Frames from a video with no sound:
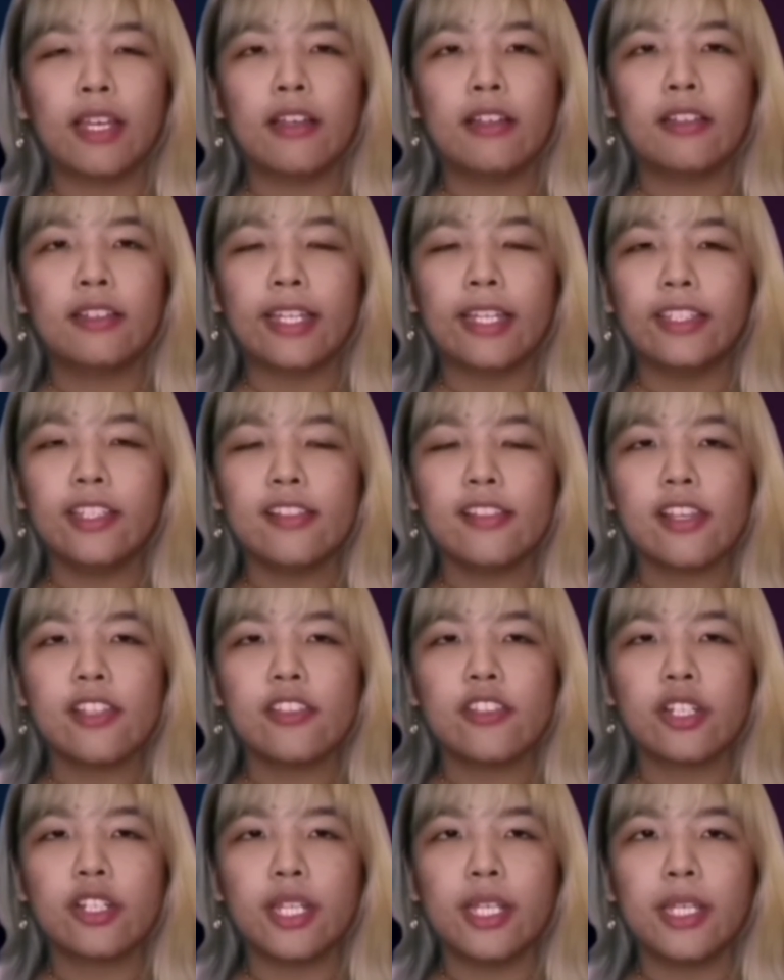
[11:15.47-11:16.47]

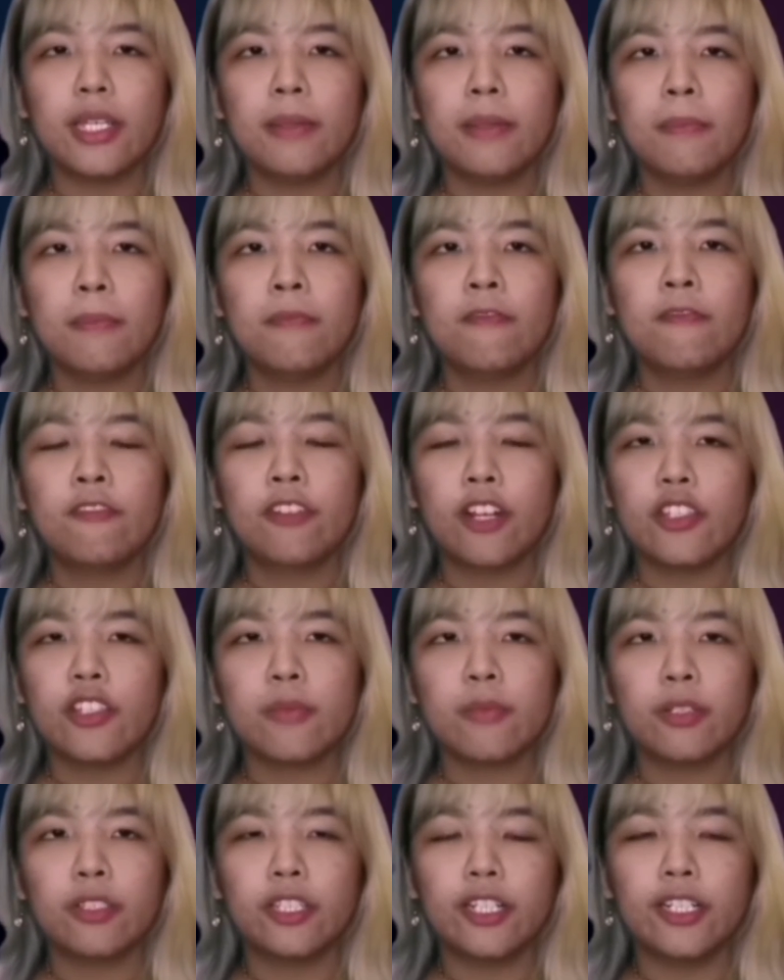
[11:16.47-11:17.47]
19th century
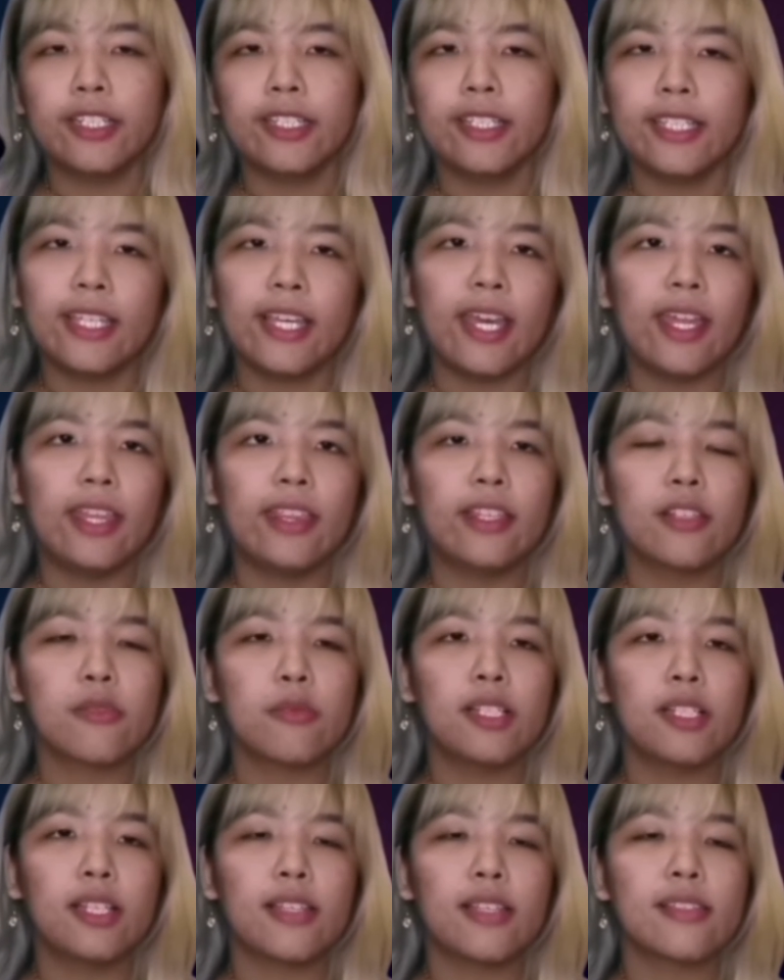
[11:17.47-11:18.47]
French modernity
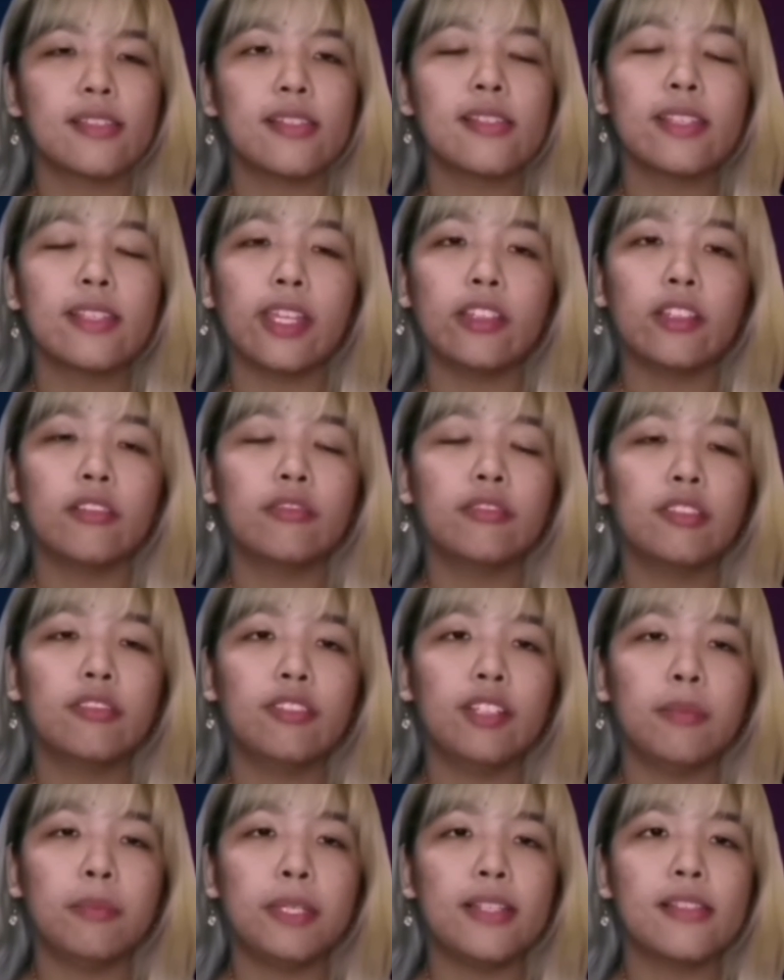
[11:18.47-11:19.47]
and as well as the state
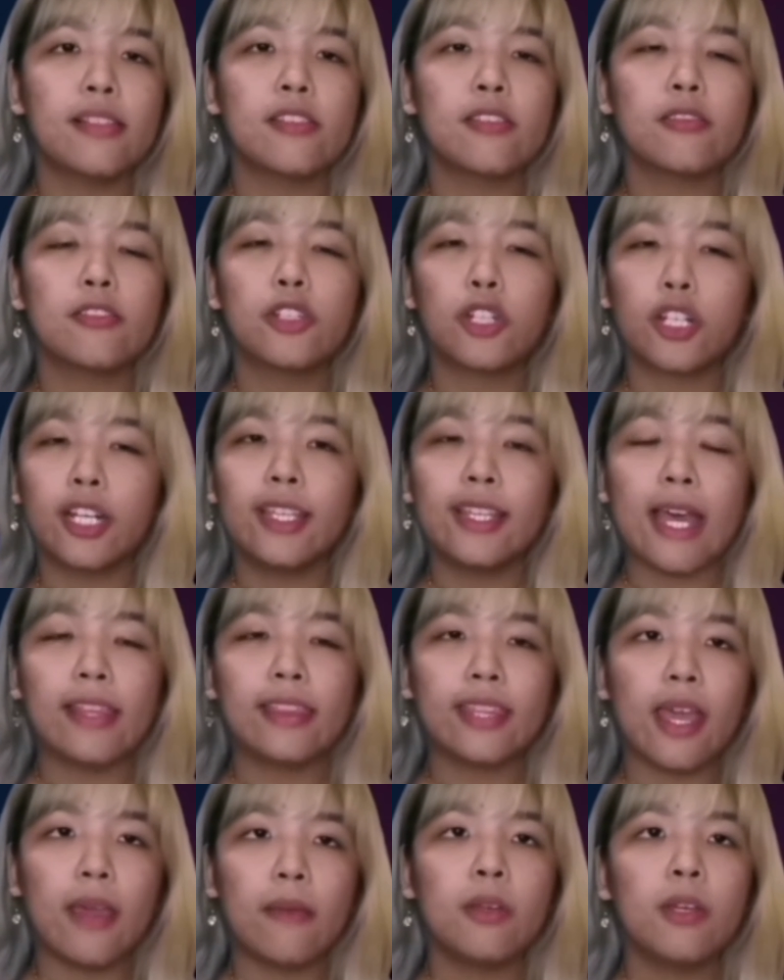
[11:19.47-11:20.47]
of the Philippines
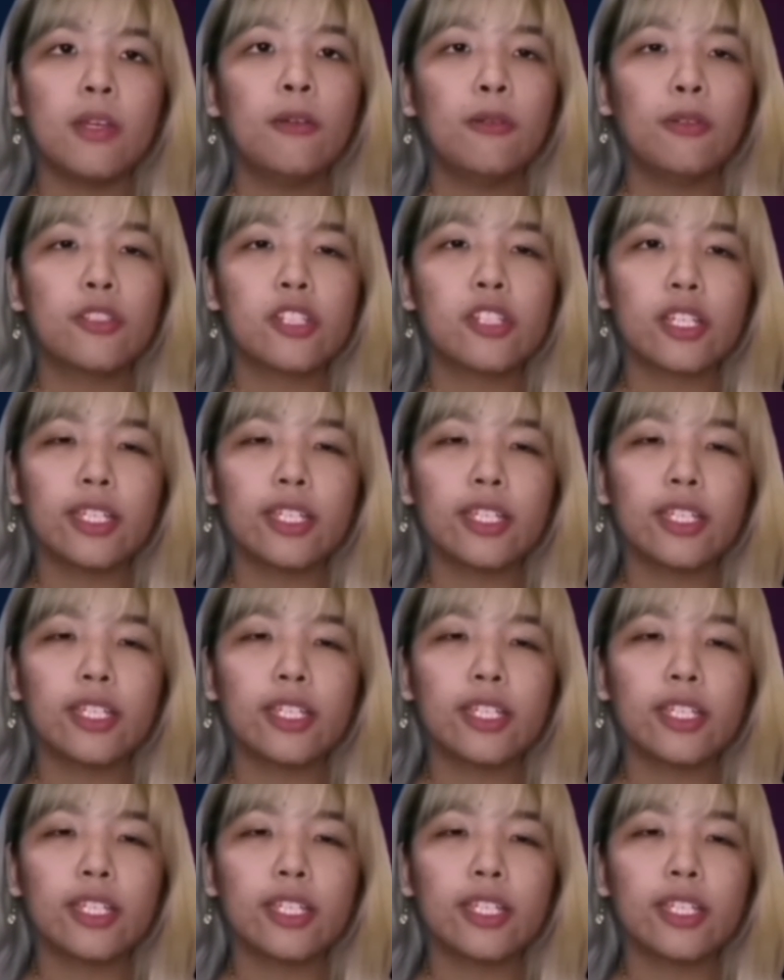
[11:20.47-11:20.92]
during that time,